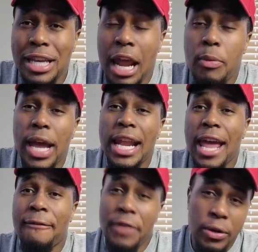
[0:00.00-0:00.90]
today we got
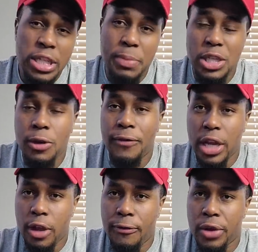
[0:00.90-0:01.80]
a very special
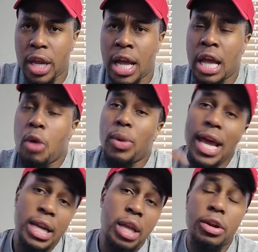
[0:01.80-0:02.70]
video for y'all. We
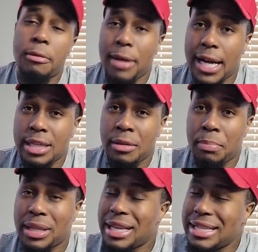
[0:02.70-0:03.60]
got another unboxing,
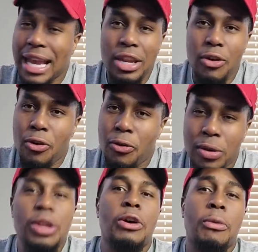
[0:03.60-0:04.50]
but this ain't no,
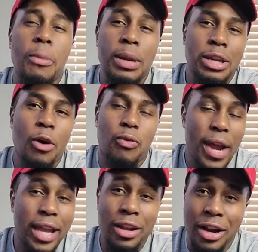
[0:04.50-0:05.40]
you know, no
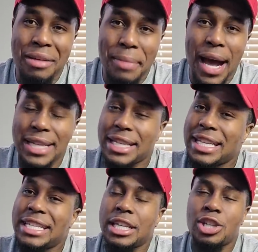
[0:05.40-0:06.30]
regular unboxing.
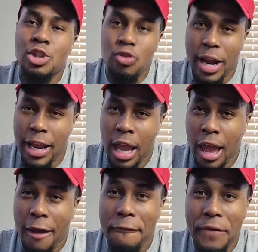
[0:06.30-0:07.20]
This is straight
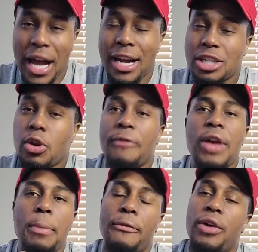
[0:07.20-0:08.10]
fire. So if
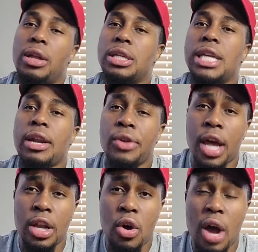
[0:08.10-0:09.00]
y'all been following the channel,
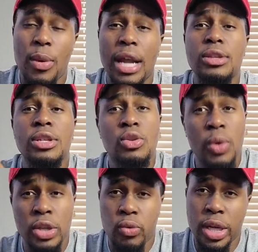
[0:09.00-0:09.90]
y'all know I went out to
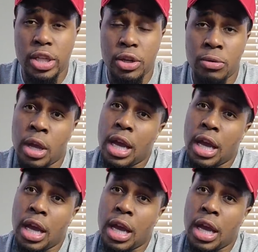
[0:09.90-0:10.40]
2022